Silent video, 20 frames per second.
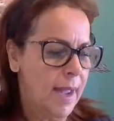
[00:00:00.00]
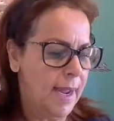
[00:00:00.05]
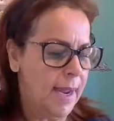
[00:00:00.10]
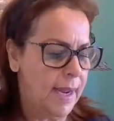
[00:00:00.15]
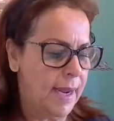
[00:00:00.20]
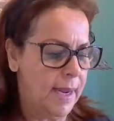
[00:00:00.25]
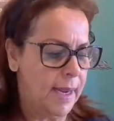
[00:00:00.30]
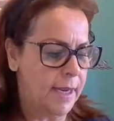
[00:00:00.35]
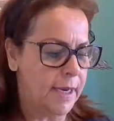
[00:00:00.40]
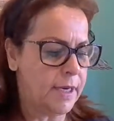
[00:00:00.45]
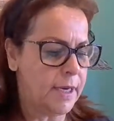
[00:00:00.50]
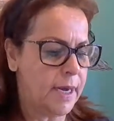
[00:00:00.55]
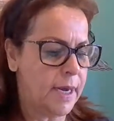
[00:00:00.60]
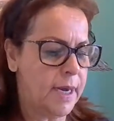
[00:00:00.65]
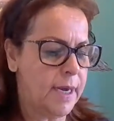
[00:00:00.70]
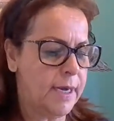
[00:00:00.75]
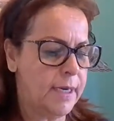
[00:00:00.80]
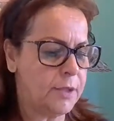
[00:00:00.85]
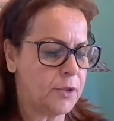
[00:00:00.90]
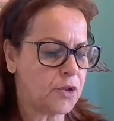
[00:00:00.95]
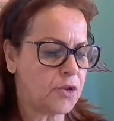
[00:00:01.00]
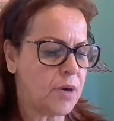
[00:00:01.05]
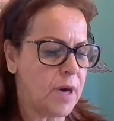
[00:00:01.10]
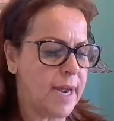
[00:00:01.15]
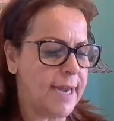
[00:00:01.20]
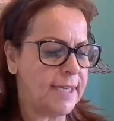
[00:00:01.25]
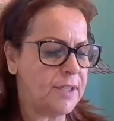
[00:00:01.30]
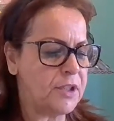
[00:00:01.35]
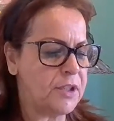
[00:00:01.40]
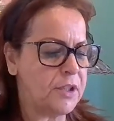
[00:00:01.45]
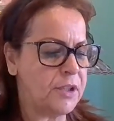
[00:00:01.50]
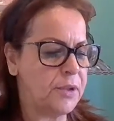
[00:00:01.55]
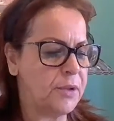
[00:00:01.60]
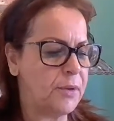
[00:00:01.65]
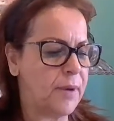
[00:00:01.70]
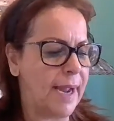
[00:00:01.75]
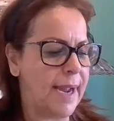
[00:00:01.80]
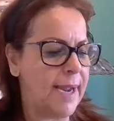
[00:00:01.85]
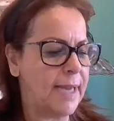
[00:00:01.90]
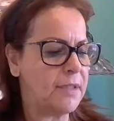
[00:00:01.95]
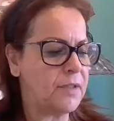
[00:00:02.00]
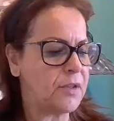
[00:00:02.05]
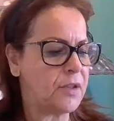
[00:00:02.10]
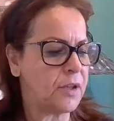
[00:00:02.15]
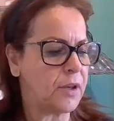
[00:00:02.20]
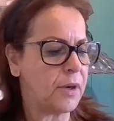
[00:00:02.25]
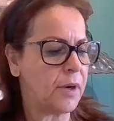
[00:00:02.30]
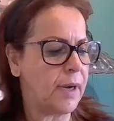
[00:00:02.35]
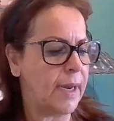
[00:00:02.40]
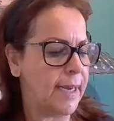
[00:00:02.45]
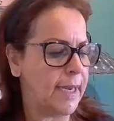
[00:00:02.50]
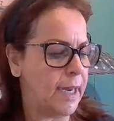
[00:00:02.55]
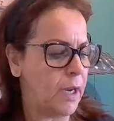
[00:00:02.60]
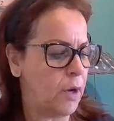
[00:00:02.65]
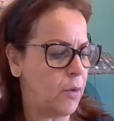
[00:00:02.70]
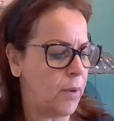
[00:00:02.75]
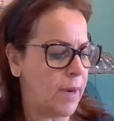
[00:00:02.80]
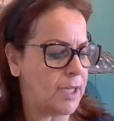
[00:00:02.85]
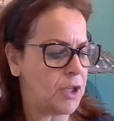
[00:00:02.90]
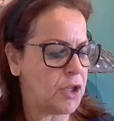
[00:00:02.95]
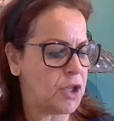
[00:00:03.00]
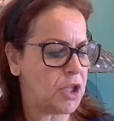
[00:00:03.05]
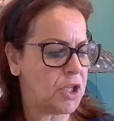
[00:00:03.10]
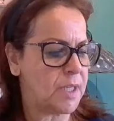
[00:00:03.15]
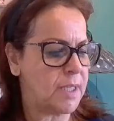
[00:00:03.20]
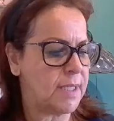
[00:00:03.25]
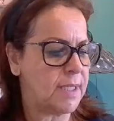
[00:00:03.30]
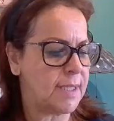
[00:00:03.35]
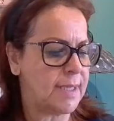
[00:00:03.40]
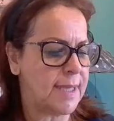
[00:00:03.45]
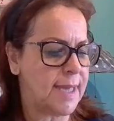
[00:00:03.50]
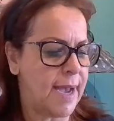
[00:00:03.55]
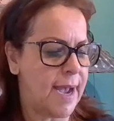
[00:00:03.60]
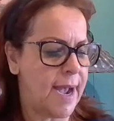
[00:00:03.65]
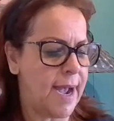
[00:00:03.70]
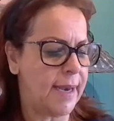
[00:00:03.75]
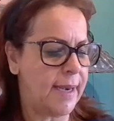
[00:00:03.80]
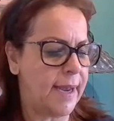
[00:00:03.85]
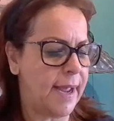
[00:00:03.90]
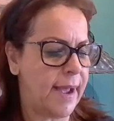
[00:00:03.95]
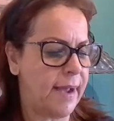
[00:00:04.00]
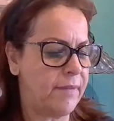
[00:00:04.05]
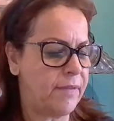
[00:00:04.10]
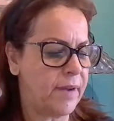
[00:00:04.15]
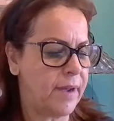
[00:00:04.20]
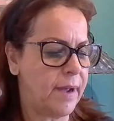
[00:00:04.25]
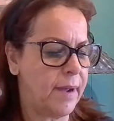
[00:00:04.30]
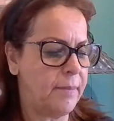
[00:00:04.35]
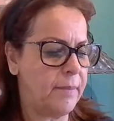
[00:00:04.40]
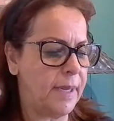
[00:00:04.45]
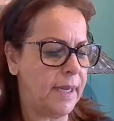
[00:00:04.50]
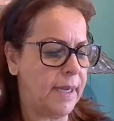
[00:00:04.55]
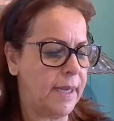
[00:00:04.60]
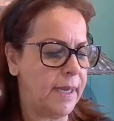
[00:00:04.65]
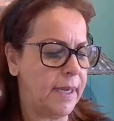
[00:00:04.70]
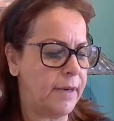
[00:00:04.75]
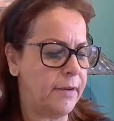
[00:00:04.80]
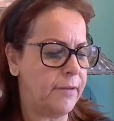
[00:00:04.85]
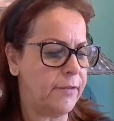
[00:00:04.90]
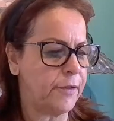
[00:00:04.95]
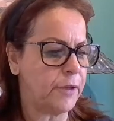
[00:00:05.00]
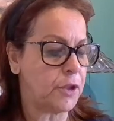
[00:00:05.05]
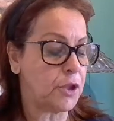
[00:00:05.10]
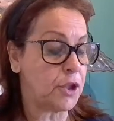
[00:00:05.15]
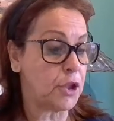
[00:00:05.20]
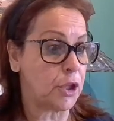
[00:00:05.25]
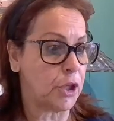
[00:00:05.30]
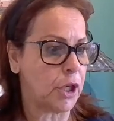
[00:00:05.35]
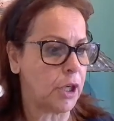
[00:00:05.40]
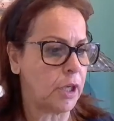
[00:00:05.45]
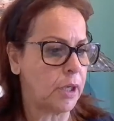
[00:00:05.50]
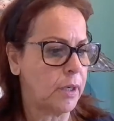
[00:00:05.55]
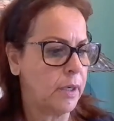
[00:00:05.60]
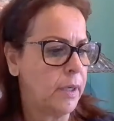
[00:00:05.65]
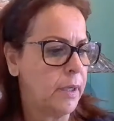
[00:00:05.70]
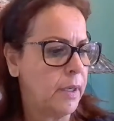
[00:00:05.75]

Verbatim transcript: and uh, try to answer any questions that have come in for sure.